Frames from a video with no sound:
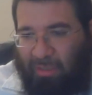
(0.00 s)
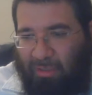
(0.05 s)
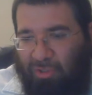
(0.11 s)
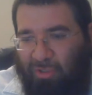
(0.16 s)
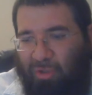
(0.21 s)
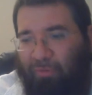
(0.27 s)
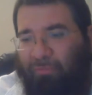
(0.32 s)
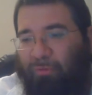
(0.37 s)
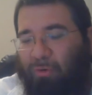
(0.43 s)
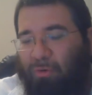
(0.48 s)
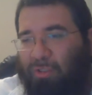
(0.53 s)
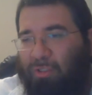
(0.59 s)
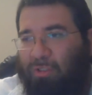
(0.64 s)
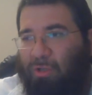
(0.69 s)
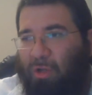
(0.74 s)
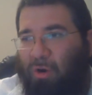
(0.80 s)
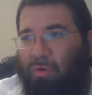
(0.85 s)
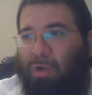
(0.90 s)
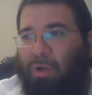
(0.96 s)
So of course,
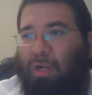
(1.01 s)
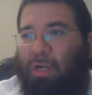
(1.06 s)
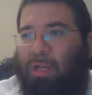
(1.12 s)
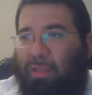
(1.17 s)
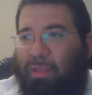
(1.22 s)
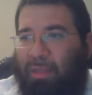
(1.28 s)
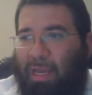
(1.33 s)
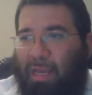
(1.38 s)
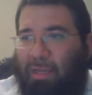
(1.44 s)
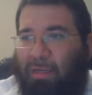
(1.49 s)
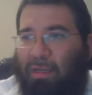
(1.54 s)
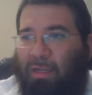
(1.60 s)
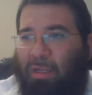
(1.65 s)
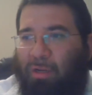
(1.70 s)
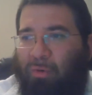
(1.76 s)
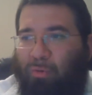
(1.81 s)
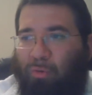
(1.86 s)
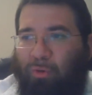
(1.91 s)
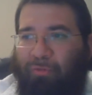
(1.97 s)
you know that
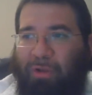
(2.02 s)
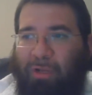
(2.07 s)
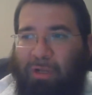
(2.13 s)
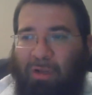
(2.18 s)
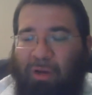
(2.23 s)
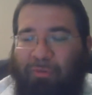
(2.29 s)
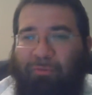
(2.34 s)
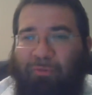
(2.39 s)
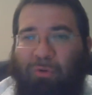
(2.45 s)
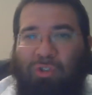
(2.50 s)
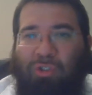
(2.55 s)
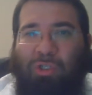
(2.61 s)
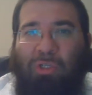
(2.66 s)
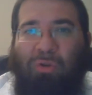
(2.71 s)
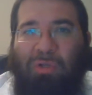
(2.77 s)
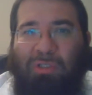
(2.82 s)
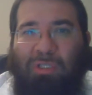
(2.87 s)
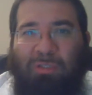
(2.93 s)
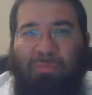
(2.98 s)
Reuven unfortunately
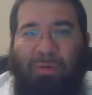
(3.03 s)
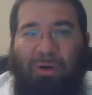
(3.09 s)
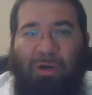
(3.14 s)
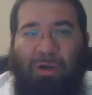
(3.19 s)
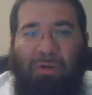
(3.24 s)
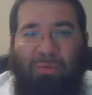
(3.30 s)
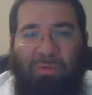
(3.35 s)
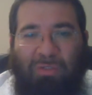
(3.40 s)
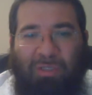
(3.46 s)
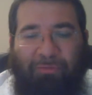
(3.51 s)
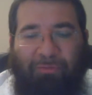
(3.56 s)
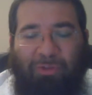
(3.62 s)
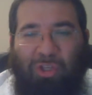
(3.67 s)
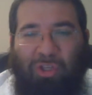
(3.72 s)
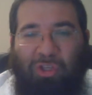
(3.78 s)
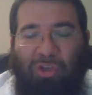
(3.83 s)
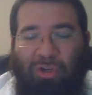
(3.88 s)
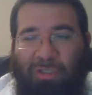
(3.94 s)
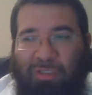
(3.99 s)
lost his Bechor and was given
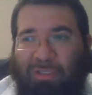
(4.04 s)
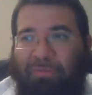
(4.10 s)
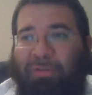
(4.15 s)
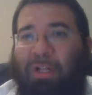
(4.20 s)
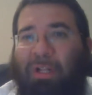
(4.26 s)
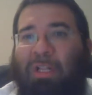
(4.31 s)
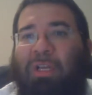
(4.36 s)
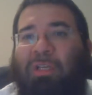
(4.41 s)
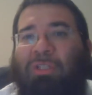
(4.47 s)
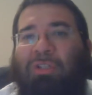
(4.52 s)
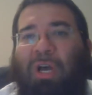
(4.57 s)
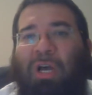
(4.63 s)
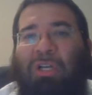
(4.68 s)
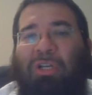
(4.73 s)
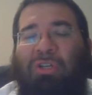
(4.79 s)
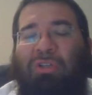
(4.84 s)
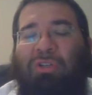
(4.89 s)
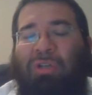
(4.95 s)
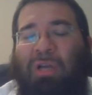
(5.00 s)
to Yosef.
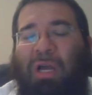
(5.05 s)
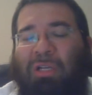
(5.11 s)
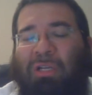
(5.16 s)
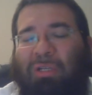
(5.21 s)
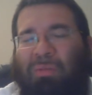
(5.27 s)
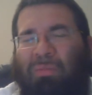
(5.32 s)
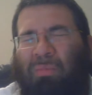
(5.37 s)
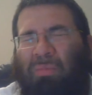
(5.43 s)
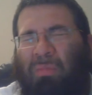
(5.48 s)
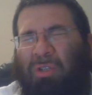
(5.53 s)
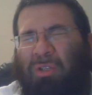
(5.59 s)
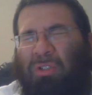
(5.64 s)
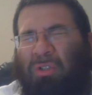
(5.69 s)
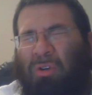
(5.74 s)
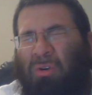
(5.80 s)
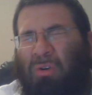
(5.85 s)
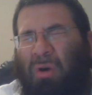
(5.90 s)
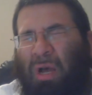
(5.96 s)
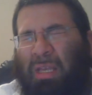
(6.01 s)
So
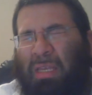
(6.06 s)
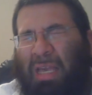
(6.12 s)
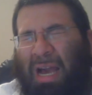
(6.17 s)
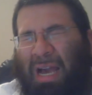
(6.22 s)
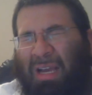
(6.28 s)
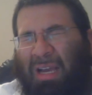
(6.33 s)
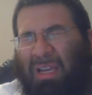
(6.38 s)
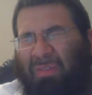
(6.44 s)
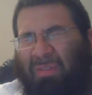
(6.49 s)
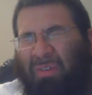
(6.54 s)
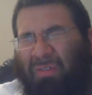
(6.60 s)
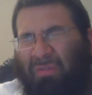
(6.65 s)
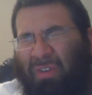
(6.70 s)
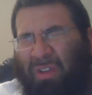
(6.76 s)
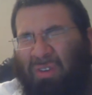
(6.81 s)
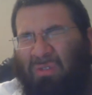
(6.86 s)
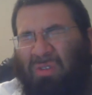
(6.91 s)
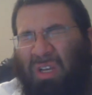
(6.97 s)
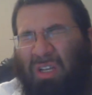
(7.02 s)
Yaakov
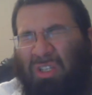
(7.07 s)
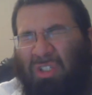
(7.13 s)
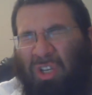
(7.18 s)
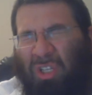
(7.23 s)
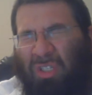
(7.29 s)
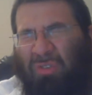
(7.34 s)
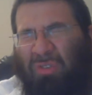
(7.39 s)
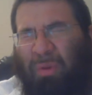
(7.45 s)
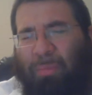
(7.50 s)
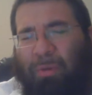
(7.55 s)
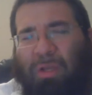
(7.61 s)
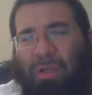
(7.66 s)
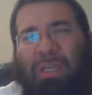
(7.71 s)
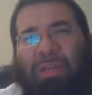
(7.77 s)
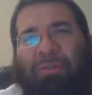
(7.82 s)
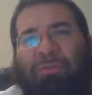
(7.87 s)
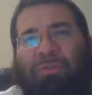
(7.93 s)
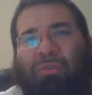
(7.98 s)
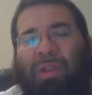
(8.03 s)
Avinu tells Yosef, I'm going to
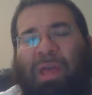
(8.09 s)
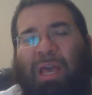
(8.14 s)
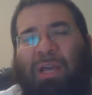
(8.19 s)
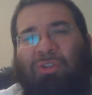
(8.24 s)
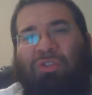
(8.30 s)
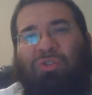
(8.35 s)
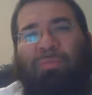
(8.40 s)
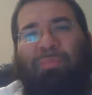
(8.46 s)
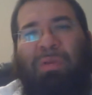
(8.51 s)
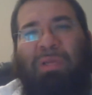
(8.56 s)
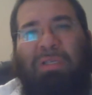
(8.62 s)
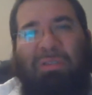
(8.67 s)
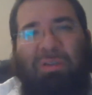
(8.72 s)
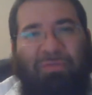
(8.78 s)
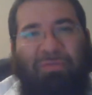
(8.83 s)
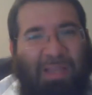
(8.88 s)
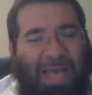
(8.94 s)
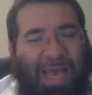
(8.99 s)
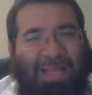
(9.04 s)
give you an extra piece
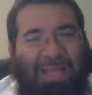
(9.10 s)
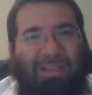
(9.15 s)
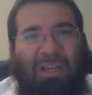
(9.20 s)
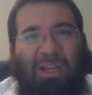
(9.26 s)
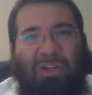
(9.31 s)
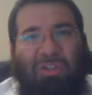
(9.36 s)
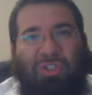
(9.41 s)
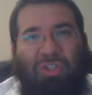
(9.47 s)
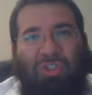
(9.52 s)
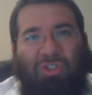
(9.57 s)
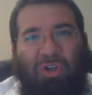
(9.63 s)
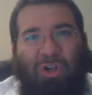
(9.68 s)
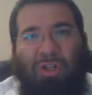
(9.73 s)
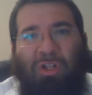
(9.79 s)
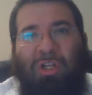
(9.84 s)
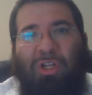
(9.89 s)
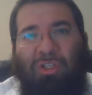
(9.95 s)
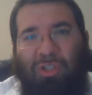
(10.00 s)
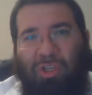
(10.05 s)
of land in Eretz
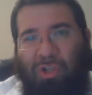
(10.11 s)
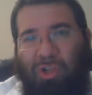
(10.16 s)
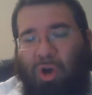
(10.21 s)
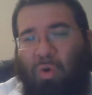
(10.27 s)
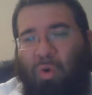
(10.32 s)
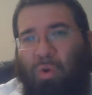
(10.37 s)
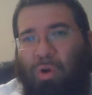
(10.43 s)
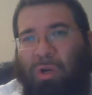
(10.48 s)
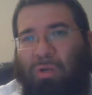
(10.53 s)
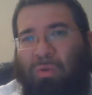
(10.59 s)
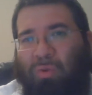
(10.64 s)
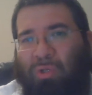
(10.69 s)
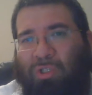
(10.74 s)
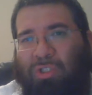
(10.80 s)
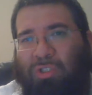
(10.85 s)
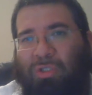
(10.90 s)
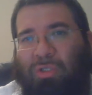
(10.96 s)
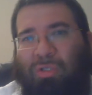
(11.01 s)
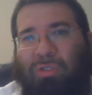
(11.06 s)
Yisrael. Do you know
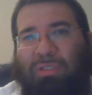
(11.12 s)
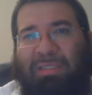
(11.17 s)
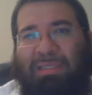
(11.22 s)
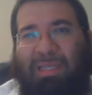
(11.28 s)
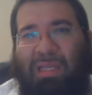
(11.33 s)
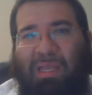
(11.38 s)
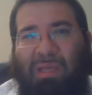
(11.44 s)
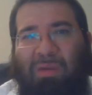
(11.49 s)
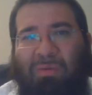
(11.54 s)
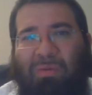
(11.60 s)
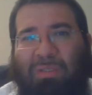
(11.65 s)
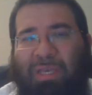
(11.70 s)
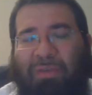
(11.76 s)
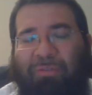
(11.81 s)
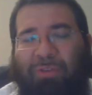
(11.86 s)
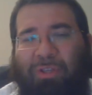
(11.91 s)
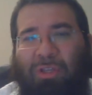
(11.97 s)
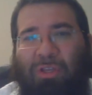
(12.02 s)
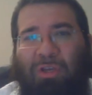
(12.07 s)
which city was
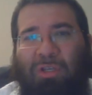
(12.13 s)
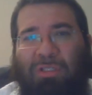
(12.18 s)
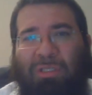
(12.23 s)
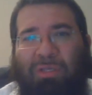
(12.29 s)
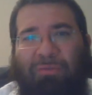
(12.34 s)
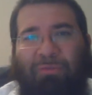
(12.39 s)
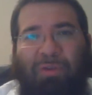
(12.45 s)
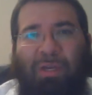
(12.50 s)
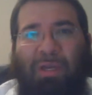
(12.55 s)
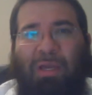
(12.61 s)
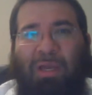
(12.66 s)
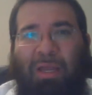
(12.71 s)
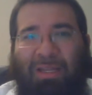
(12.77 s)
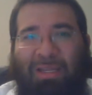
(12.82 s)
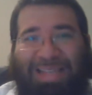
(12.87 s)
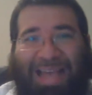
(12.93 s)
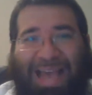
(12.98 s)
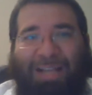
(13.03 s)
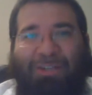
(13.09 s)
given to Yosef? And
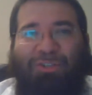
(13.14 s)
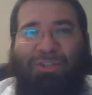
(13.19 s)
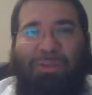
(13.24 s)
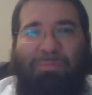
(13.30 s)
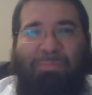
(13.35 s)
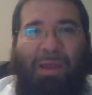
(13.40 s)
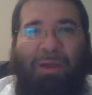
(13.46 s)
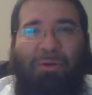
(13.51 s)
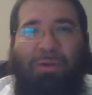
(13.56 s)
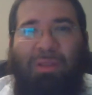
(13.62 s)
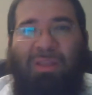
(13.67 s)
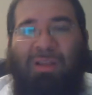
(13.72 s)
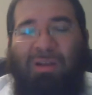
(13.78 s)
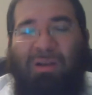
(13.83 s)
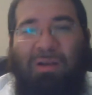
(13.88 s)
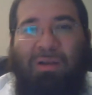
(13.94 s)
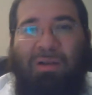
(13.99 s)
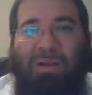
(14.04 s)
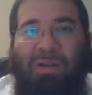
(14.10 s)
he's actually buried
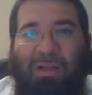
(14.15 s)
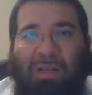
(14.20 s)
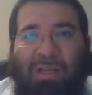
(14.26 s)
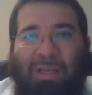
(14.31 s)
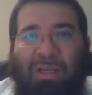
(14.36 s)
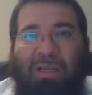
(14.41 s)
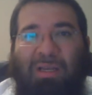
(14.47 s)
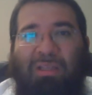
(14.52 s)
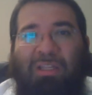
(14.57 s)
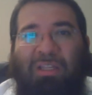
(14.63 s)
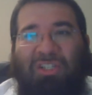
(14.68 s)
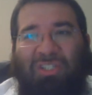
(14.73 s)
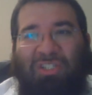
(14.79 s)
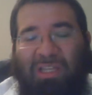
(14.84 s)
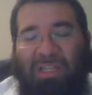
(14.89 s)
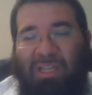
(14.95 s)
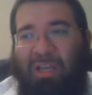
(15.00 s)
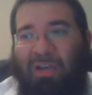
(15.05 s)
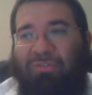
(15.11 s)
there? The
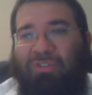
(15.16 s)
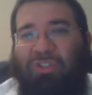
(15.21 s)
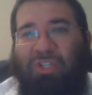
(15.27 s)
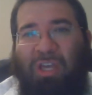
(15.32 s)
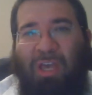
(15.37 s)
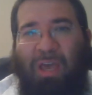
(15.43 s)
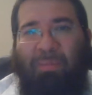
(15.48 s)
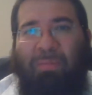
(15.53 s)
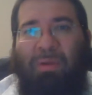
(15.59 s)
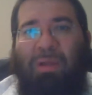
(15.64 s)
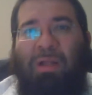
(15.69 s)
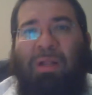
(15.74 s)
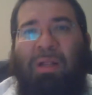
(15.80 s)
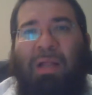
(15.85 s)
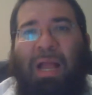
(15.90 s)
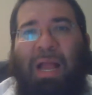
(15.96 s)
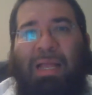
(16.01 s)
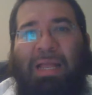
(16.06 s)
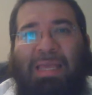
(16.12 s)
city of Shechem.
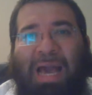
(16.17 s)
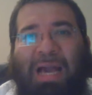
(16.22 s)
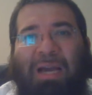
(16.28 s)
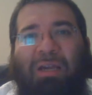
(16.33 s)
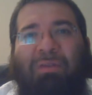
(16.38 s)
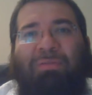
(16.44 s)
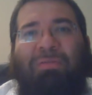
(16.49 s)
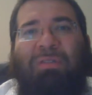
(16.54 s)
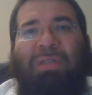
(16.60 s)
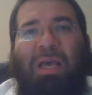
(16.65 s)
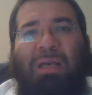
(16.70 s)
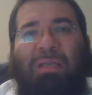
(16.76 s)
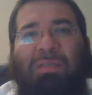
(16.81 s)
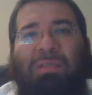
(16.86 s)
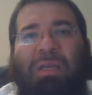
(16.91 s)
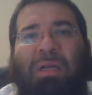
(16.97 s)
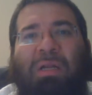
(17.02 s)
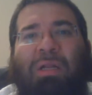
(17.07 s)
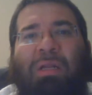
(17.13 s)
And Yaakov
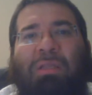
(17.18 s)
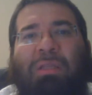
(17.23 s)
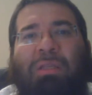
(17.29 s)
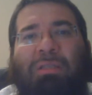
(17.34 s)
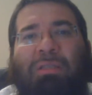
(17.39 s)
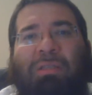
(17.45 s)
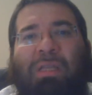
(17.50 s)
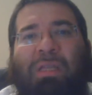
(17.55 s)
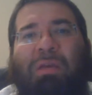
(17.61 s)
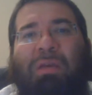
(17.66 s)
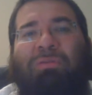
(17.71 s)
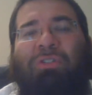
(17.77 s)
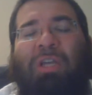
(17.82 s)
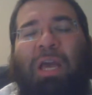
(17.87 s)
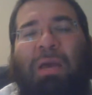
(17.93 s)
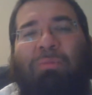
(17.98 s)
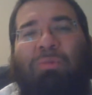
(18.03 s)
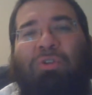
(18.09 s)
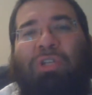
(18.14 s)
says, the city of
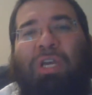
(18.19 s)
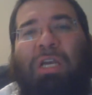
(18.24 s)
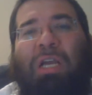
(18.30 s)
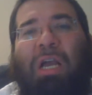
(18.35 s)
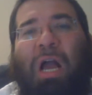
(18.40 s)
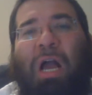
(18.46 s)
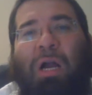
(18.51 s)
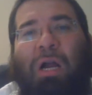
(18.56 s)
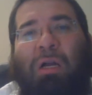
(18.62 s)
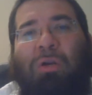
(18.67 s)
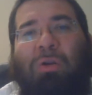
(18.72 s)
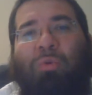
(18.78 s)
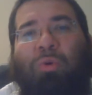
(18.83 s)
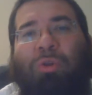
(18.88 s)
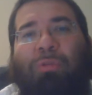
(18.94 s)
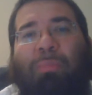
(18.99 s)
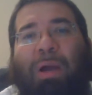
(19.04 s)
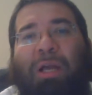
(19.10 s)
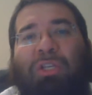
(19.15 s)
Shechem, which I conquered
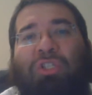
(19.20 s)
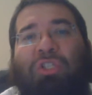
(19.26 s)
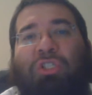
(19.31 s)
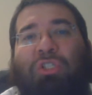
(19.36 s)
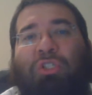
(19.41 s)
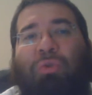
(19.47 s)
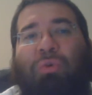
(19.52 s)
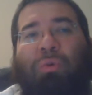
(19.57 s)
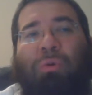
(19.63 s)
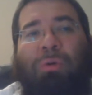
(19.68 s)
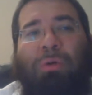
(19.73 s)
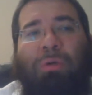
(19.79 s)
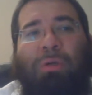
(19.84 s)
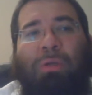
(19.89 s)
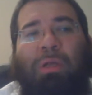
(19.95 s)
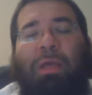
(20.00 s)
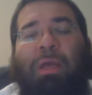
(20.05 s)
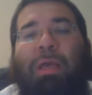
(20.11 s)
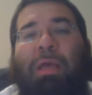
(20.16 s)
with my
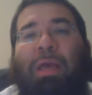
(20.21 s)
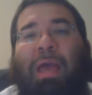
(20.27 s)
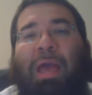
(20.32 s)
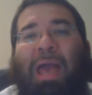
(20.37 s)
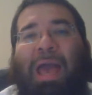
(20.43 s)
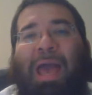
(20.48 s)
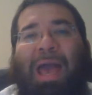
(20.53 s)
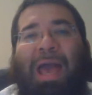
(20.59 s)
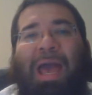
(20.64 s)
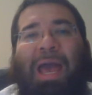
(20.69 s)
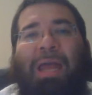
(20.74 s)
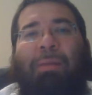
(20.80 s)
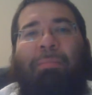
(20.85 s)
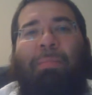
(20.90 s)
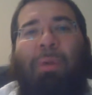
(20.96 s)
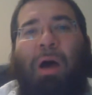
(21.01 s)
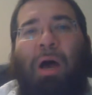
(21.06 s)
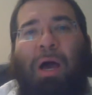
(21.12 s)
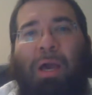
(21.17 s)
sword
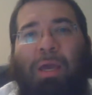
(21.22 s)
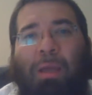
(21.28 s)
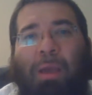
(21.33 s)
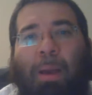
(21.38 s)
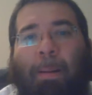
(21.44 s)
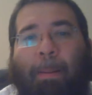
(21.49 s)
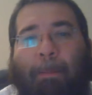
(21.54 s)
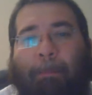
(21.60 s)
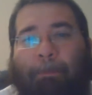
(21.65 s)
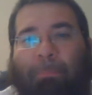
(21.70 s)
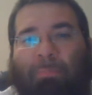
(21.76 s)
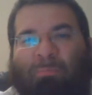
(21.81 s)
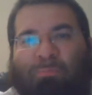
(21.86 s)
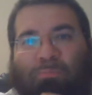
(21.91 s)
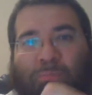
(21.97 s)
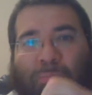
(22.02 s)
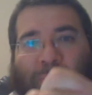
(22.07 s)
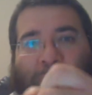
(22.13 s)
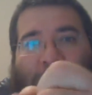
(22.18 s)
and my
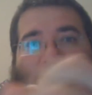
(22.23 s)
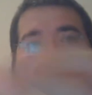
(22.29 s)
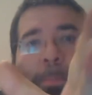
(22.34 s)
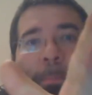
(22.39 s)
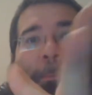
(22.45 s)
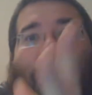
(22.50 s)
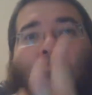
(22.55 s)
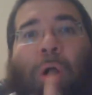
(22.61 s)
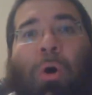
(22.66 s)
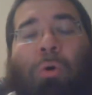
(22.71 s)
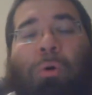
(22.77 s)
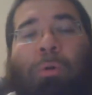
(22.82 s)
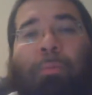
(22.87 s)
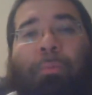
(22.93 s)
bow.